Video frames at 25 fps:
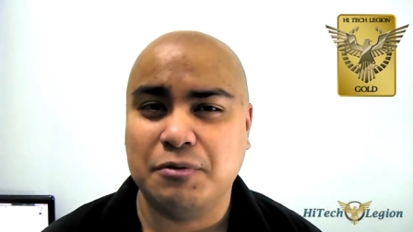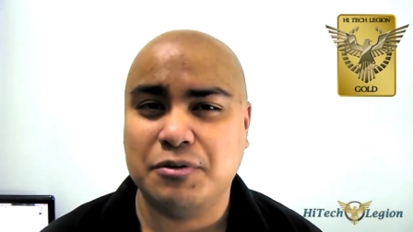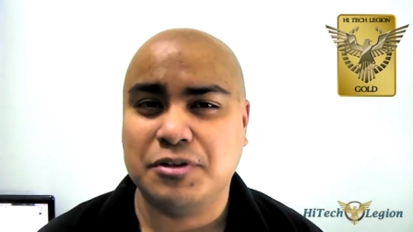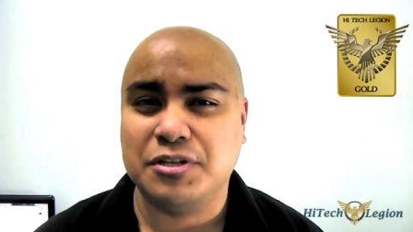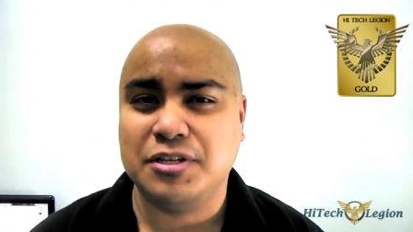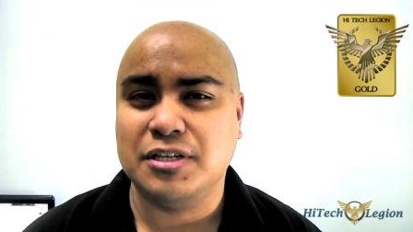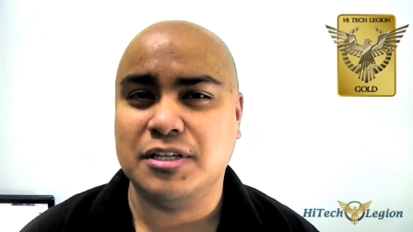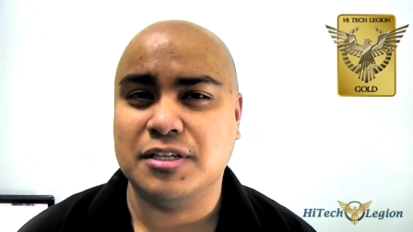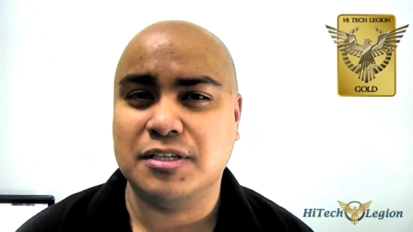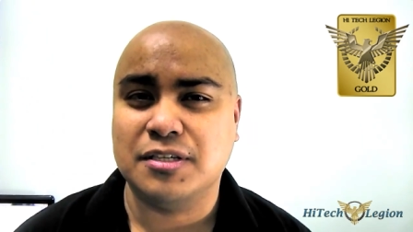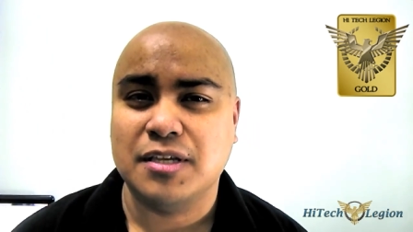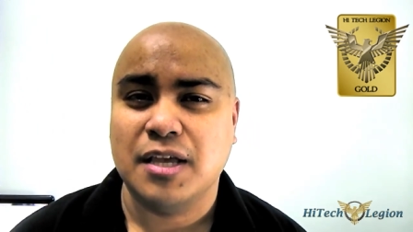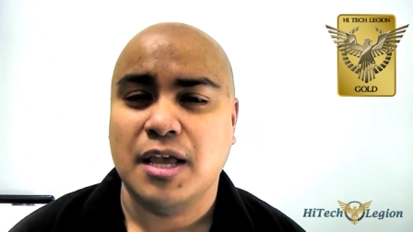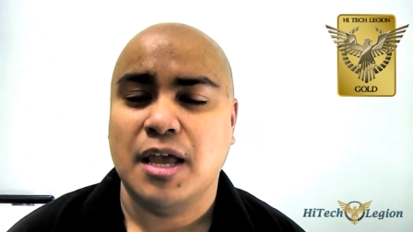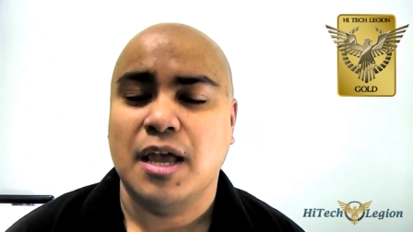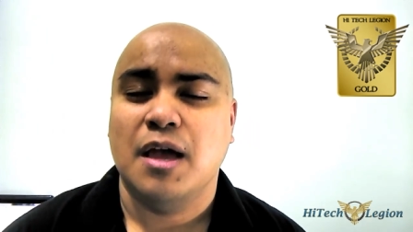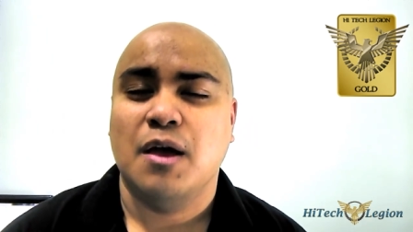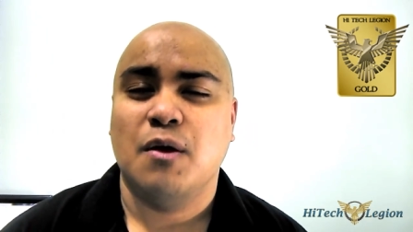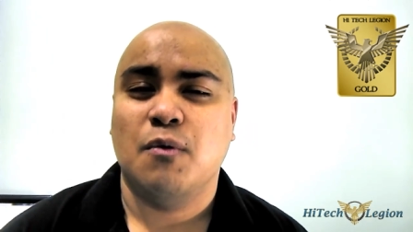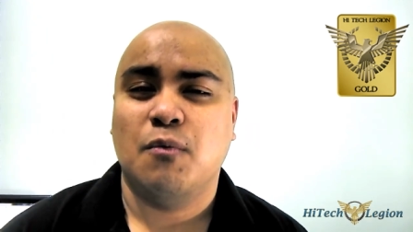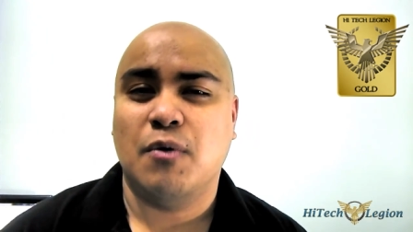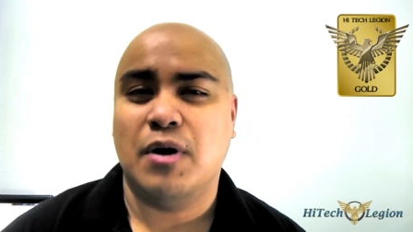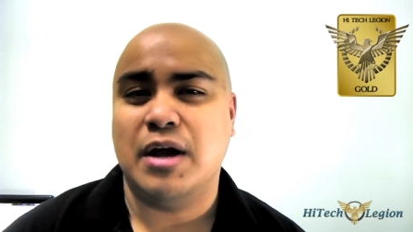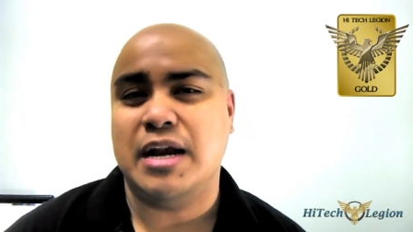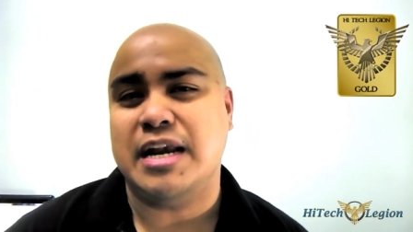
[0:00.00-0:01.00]
which is
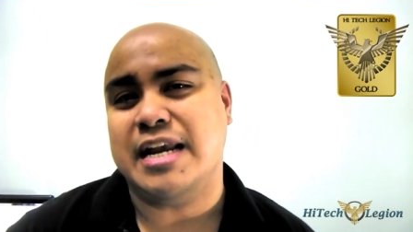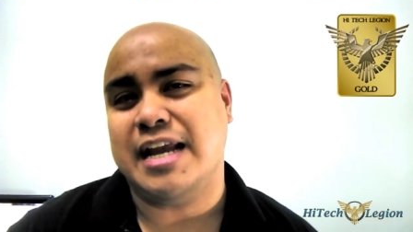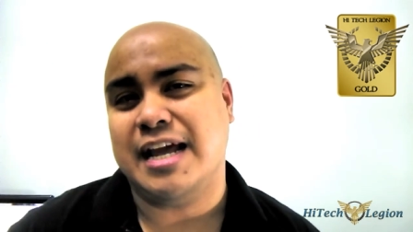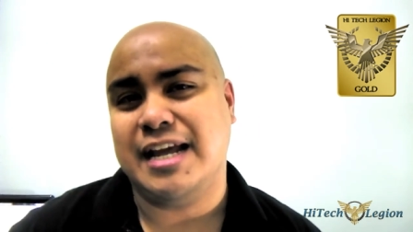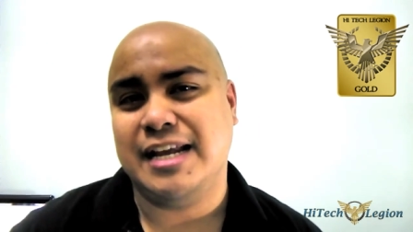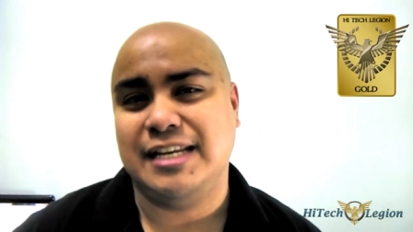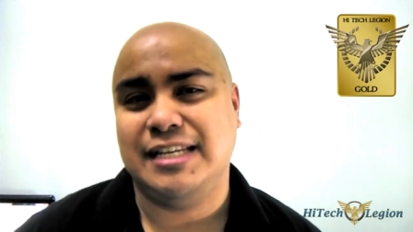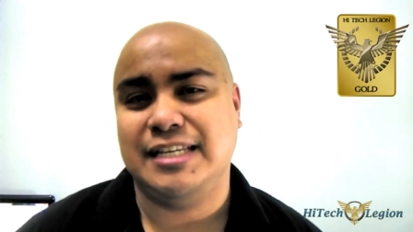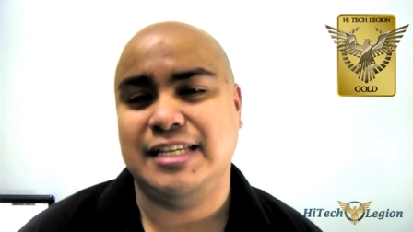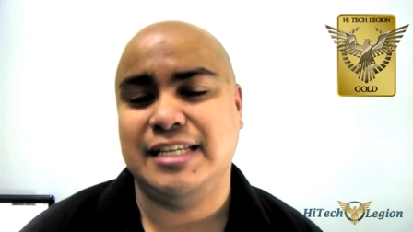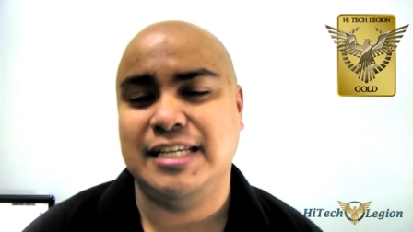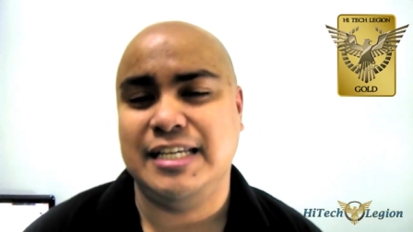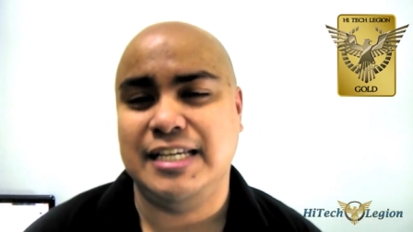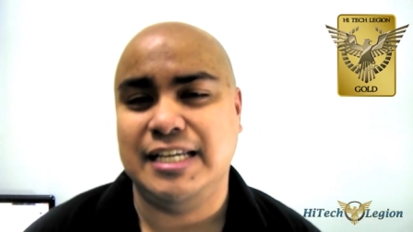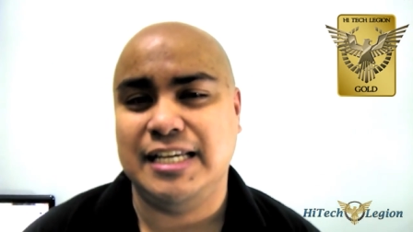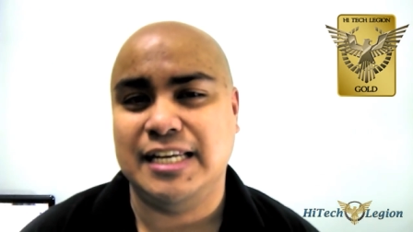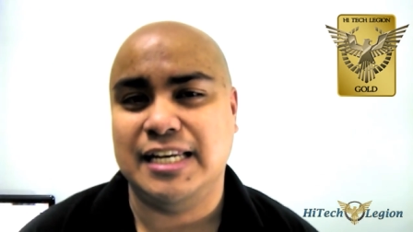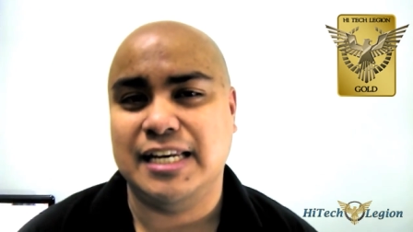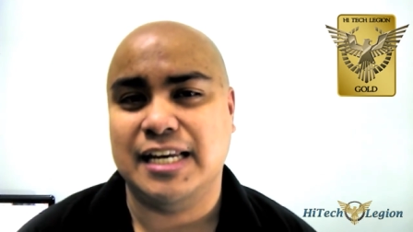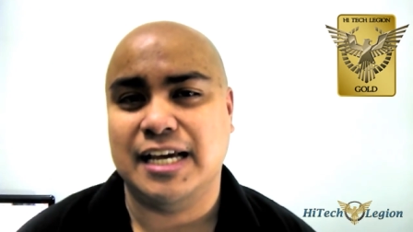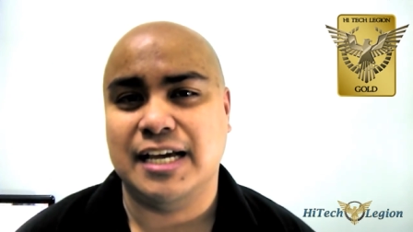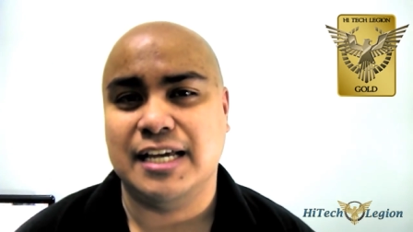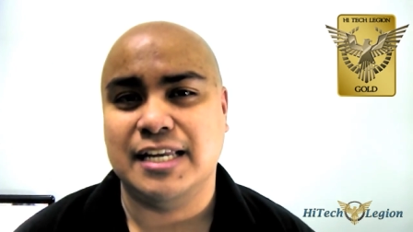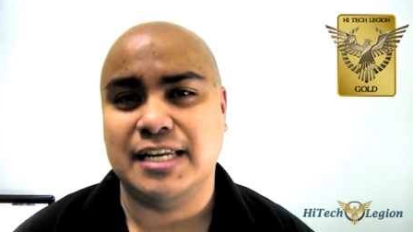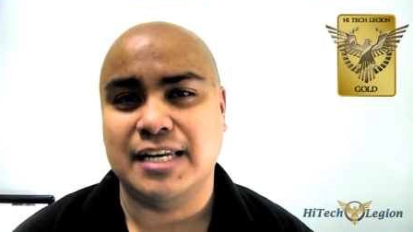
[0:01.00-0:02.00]

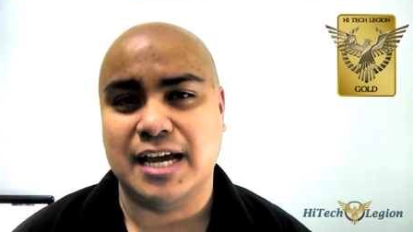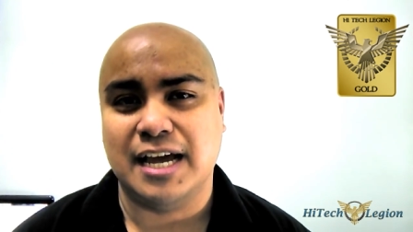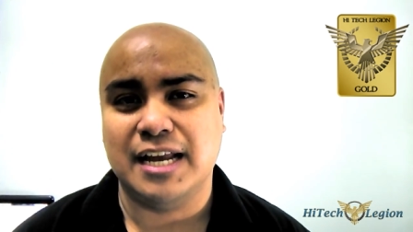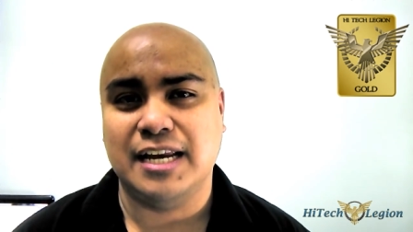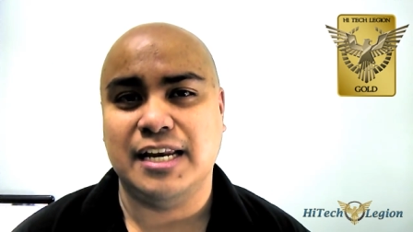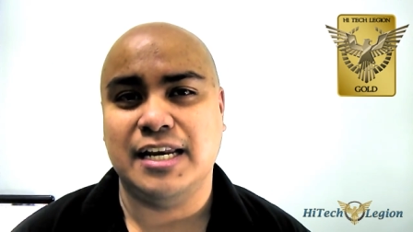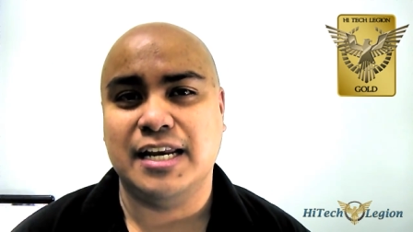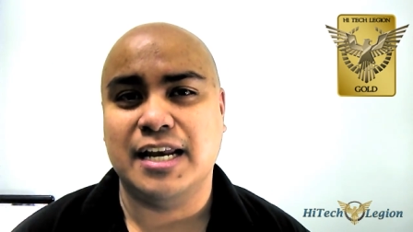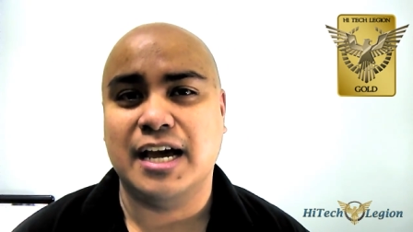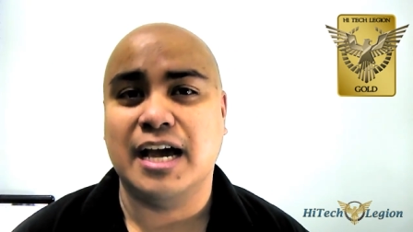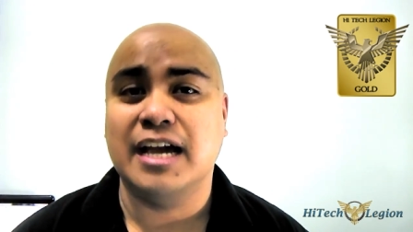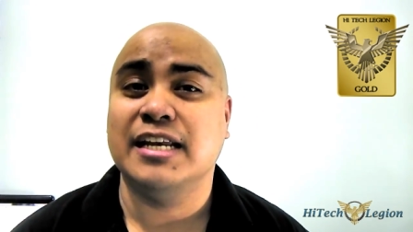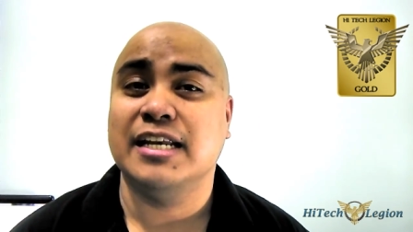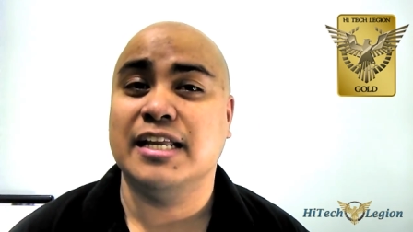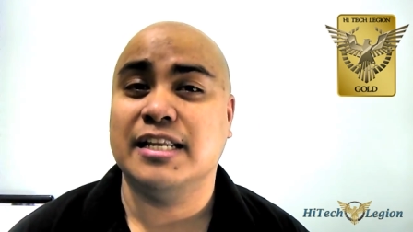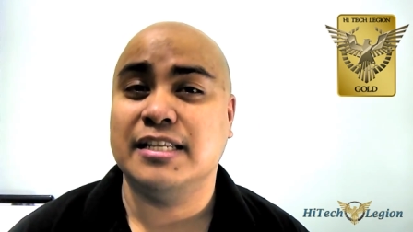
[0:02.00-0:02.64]
119 and 99.